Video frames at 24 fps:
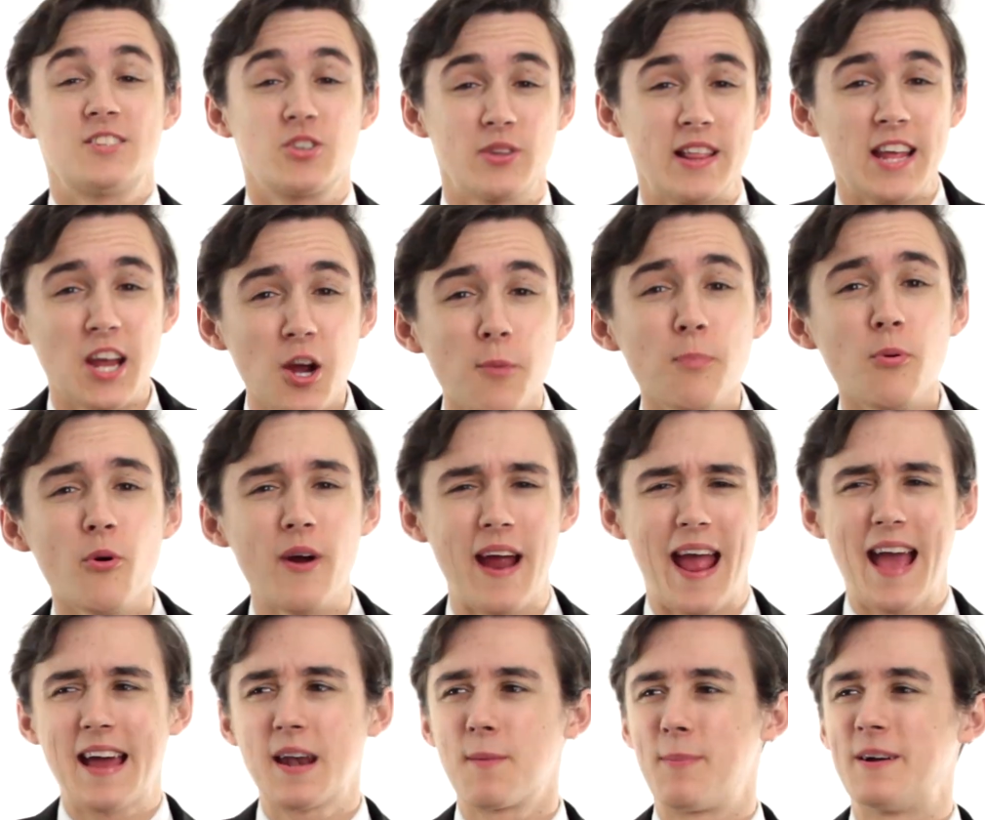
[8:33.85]
So the
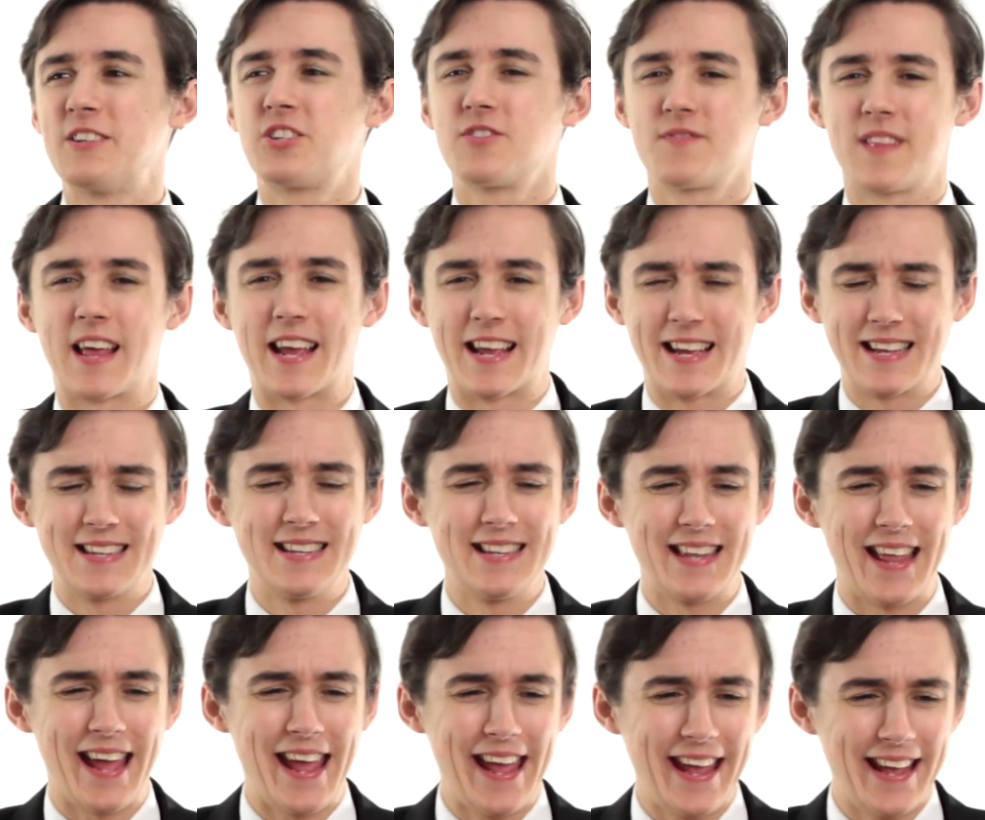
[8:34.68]
airport had a bunch of like
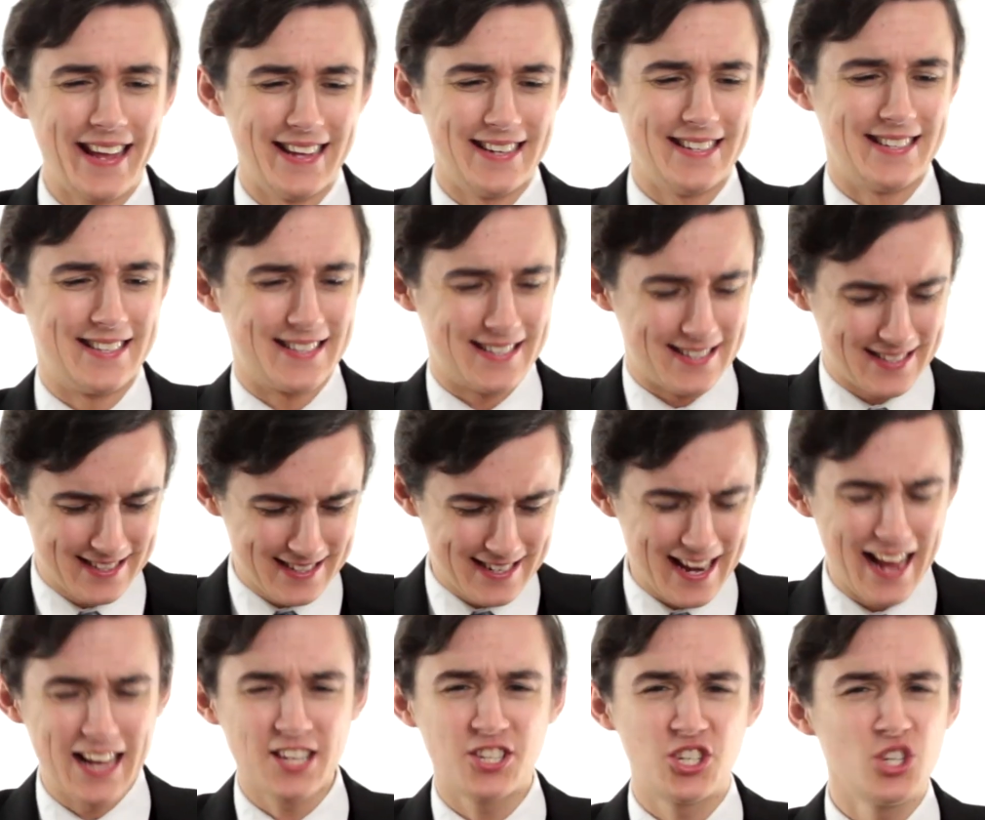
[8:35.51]
clay
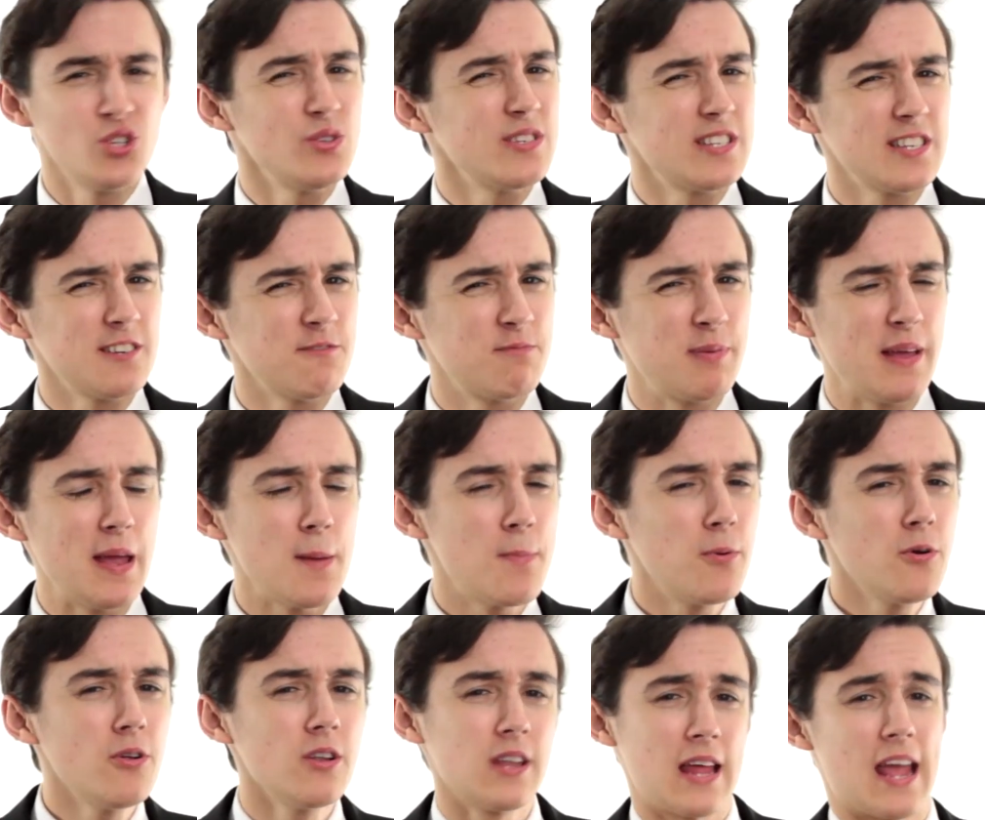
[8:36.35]
statues of
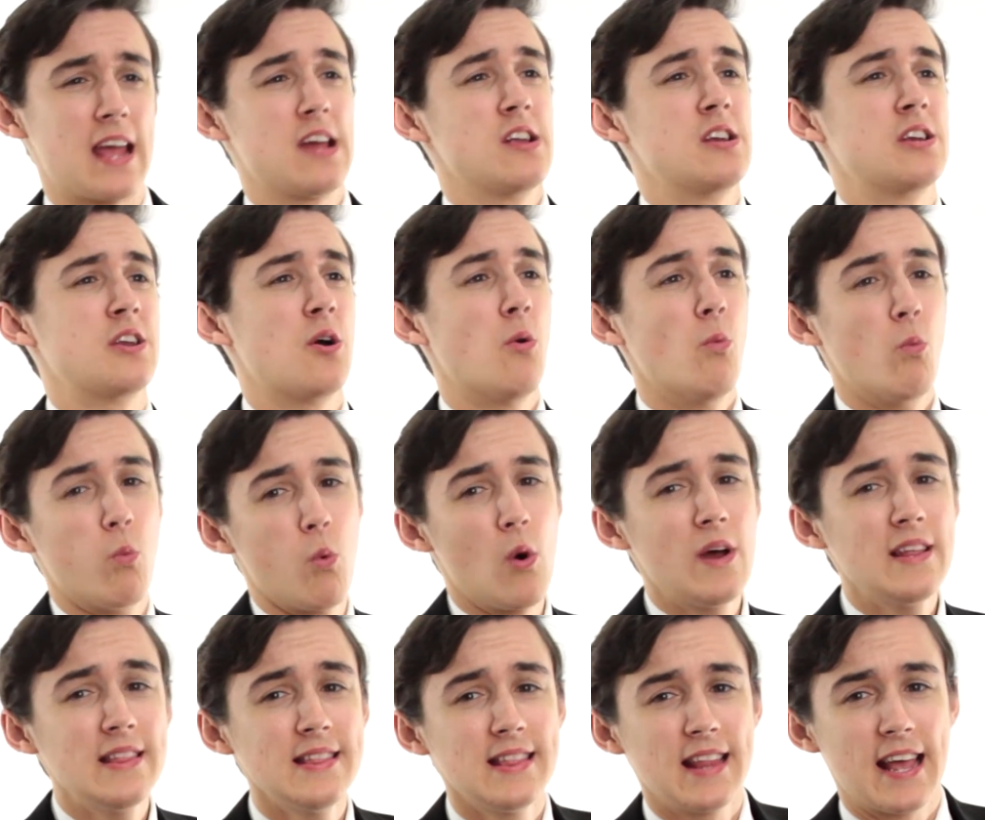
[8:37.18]
people and
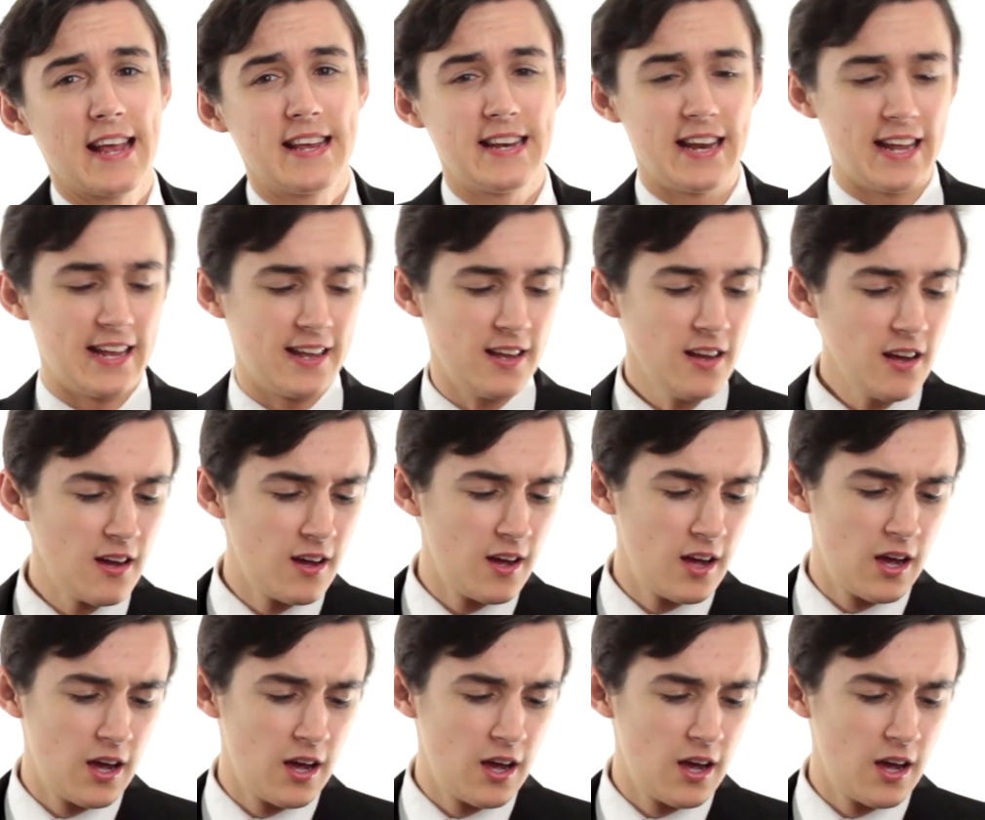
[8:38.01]
one lady